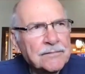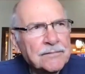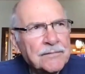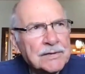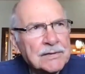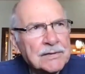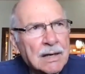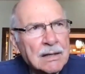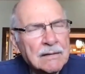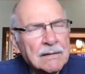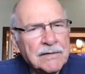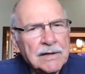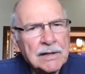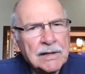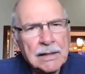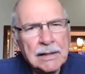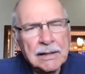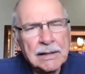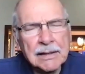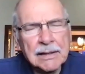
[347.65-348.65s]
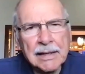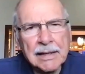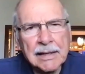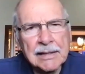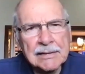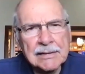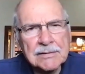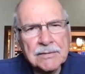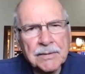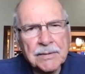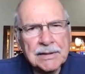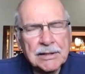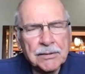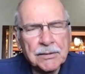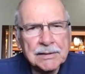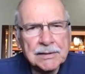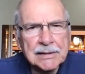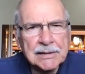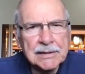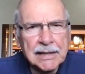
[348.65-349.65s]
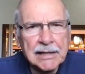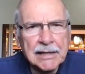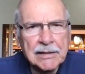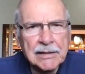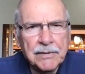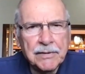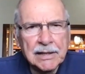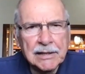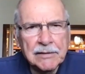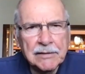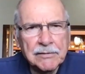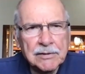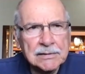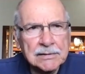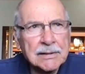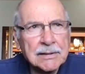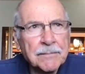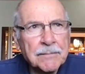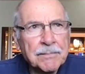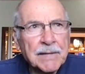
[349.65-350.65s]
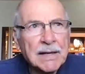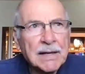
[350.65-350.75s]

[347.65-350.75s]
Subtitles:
photography, as we know it today, really was